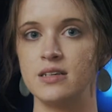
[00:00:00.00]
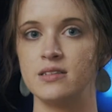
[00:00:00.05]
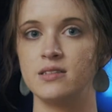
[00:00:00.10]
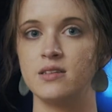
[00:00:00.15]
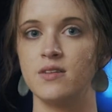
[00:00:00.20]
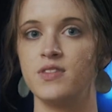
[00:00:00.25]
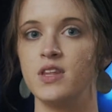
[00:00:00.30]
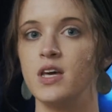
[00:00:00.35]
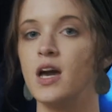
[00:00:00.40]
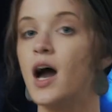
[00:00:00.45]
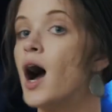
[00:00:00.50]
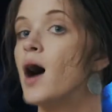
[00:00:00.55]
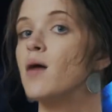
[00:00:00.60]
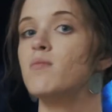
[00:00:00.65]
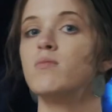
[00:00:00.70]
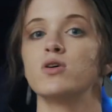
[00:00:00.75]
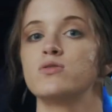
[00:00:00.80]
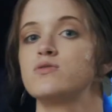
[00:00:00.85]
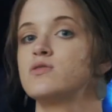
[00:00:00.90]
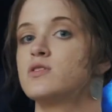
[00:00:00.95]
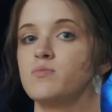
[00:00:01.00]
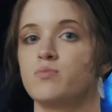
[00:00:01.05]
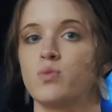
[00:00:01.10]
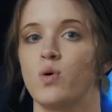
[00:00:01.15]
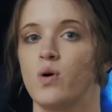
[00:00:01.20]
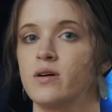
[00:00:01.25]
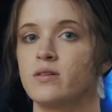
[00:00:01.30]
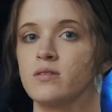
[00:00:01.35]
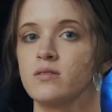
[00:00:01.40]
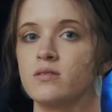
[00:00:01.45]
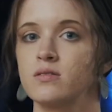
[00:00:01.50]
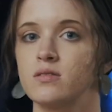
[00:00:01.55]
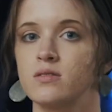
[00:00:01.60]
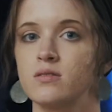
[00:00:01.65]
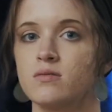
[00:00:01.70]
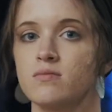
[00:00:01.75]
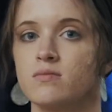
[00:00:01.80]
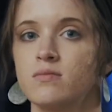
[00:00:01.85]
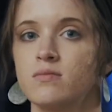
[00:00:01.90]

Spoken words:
is of the utmost importance.